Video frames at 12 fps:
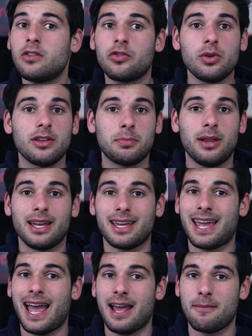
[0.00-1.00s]
industry is playing
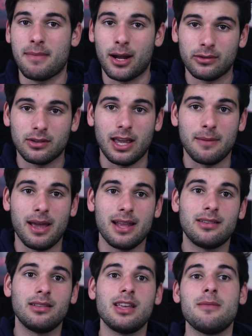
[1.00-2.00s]
a cat and mouse game,
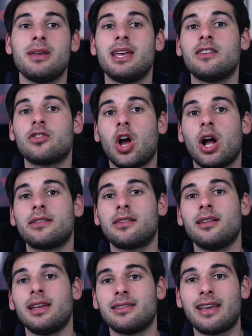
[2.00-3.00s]
and Delete Me is constantly